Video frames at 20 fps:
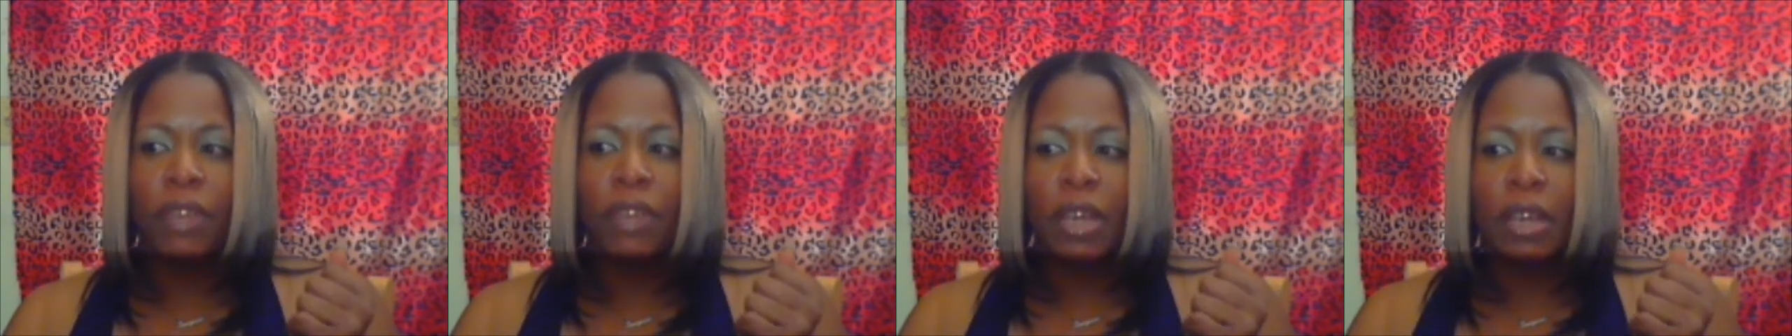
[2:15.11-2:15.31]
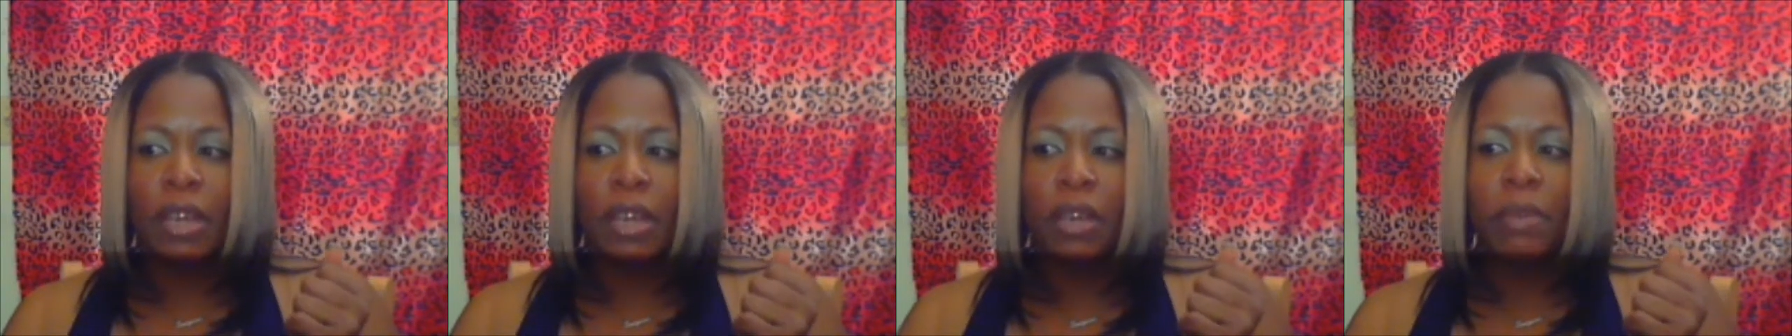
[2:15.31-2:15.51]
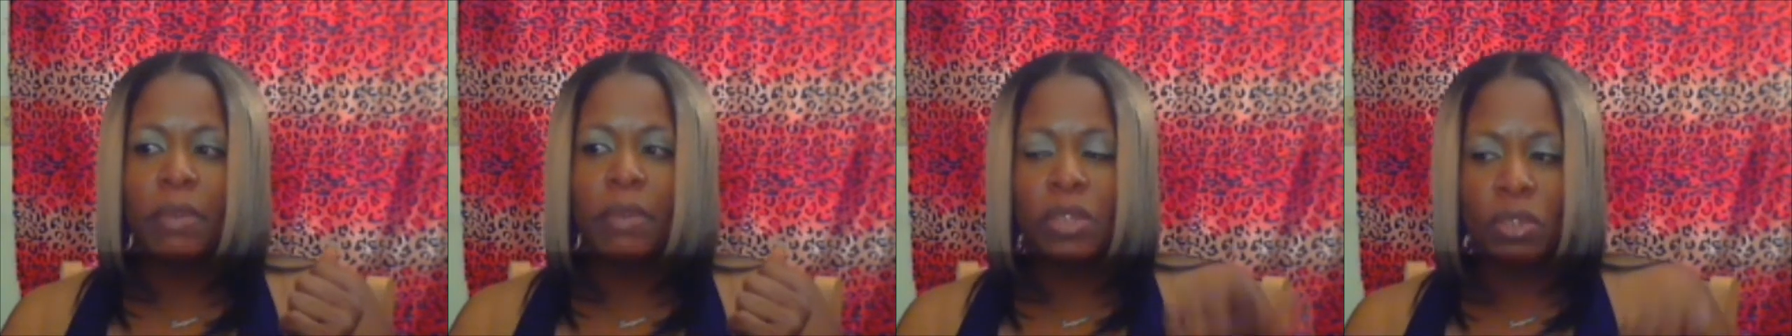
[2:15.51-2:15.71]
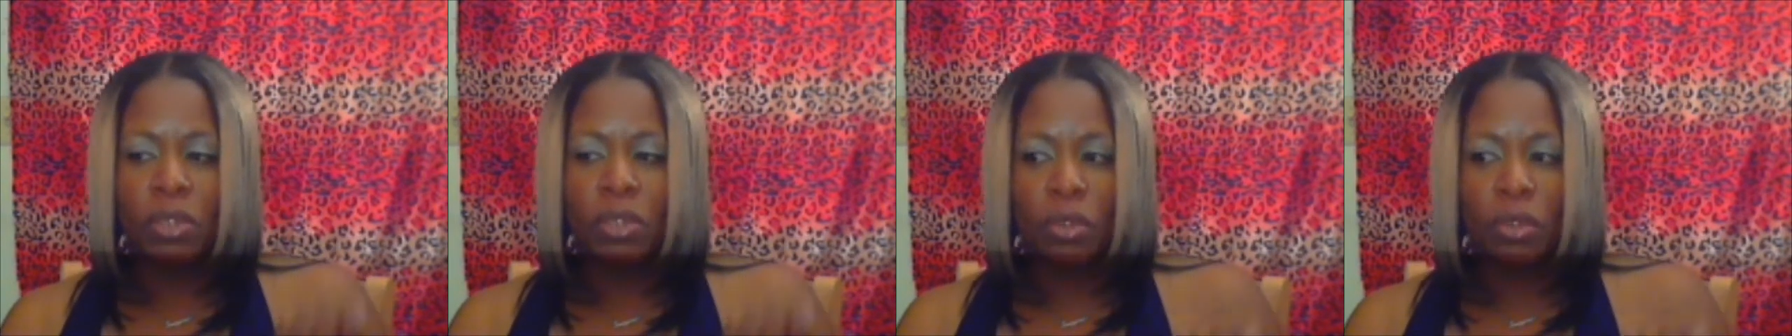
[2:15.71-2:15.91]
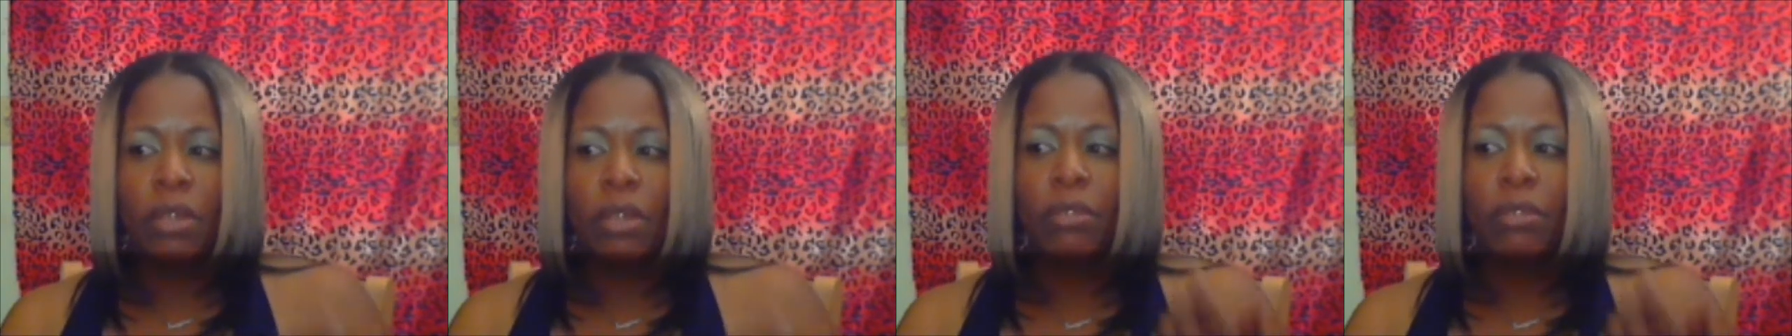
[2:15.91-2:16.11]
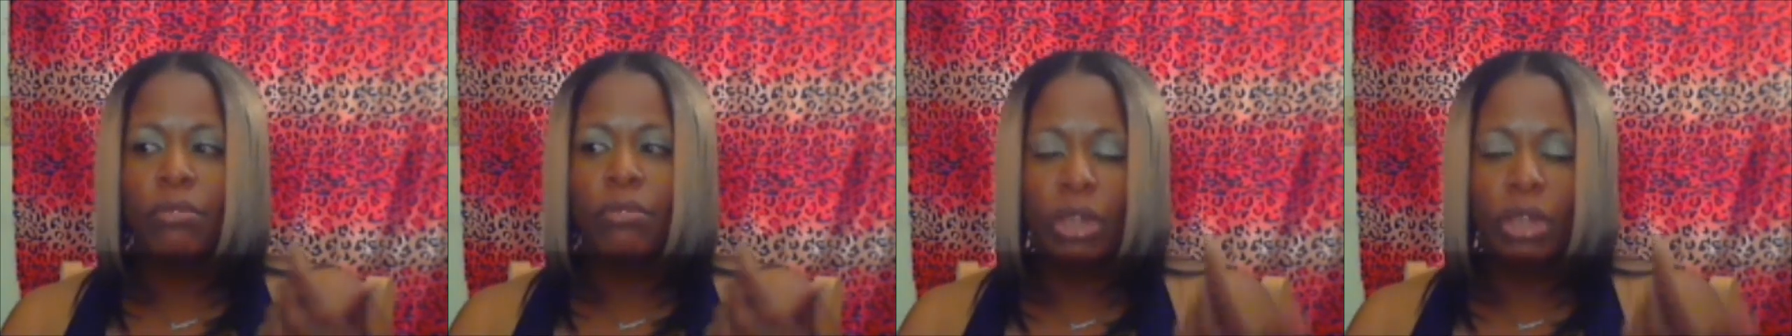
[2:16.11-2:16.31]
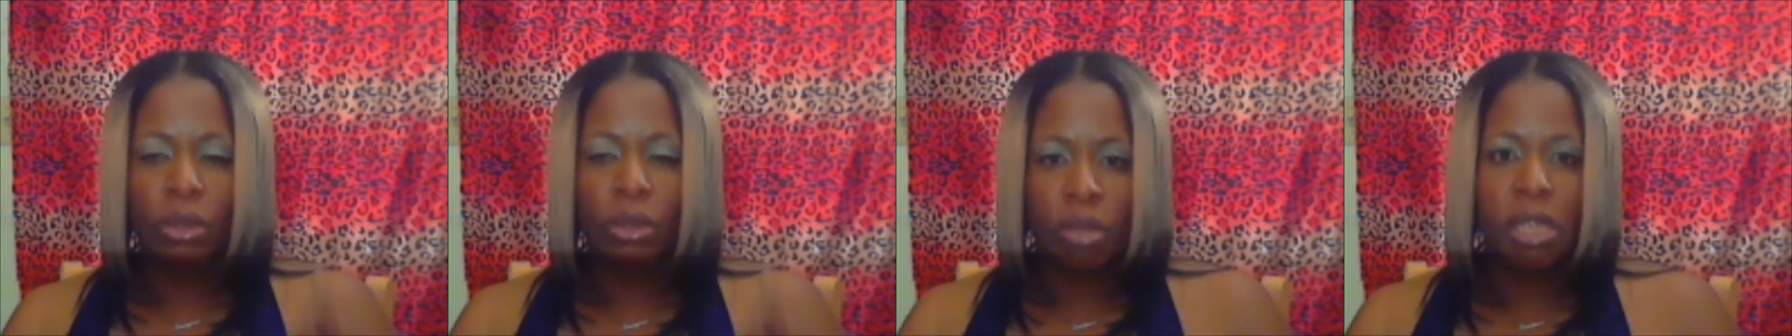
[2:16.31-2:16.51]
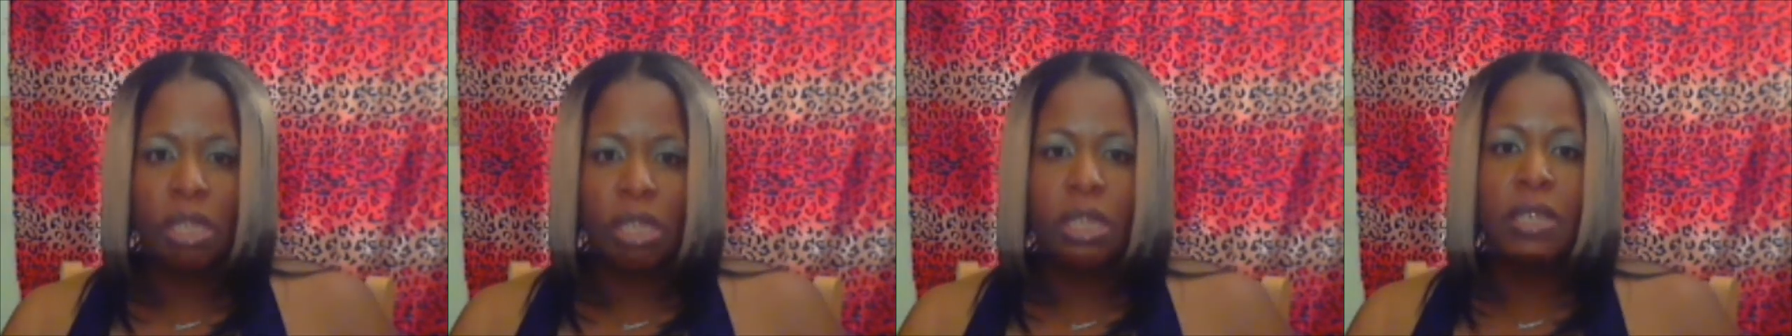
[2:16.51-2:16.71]
I um, started, you know,
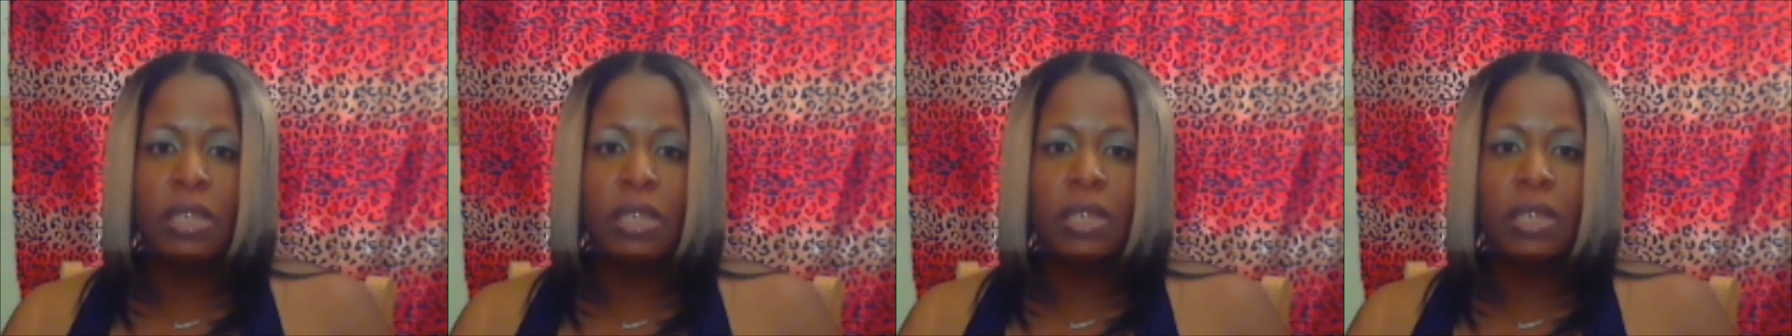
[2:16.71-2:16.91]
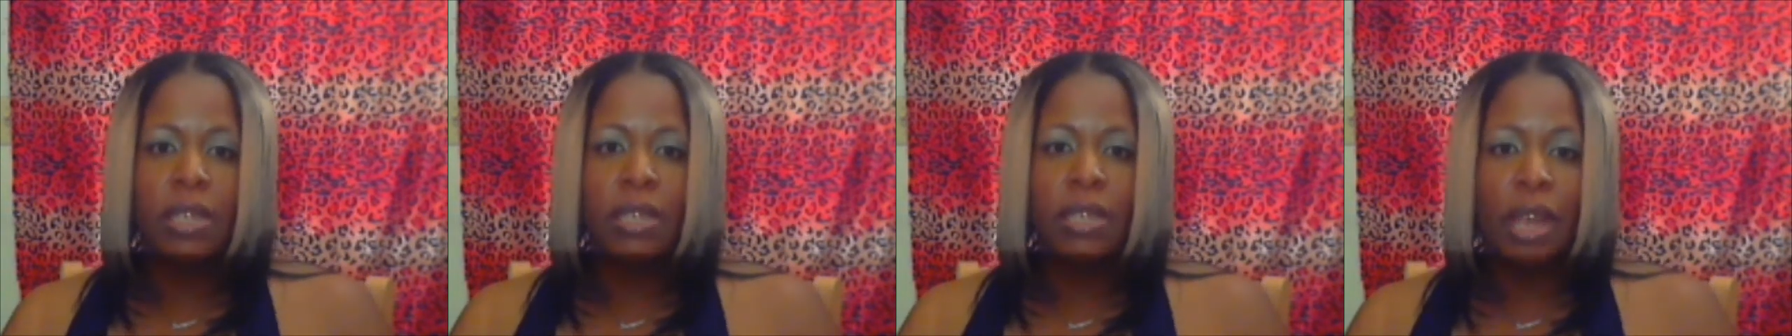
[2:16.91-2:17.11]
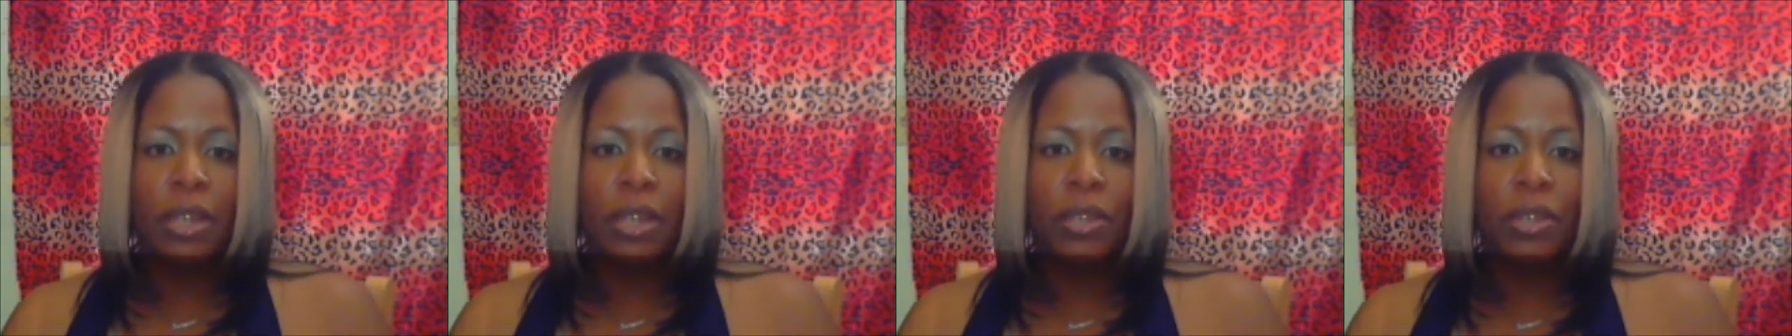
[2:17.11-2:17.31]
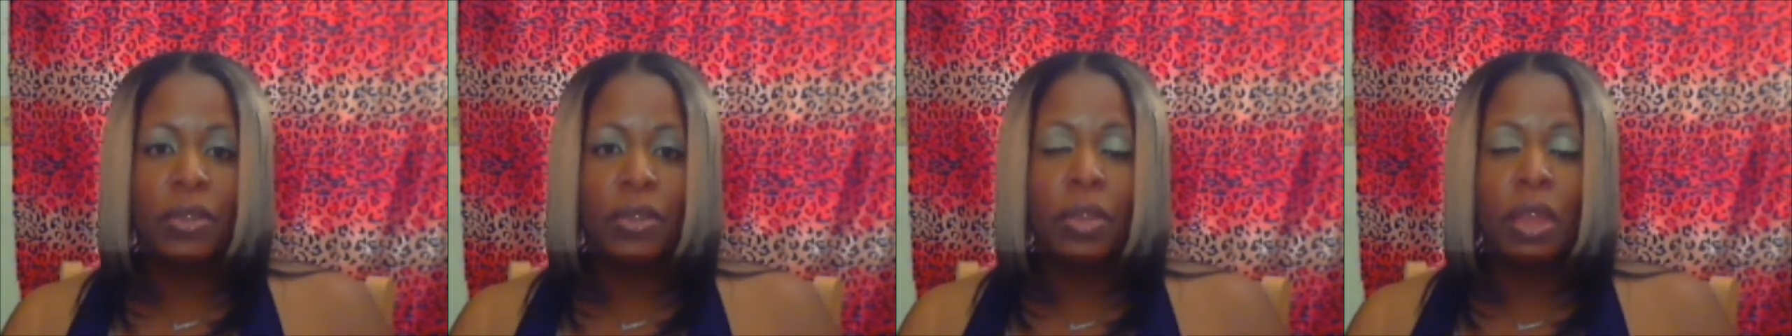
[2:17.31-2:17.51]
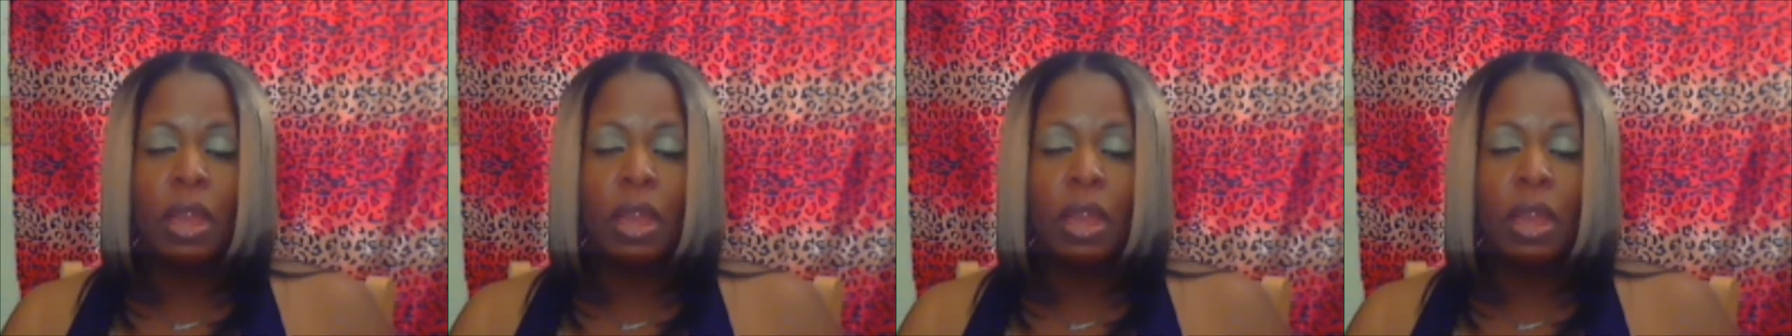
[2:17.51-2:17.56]
listening to the doctor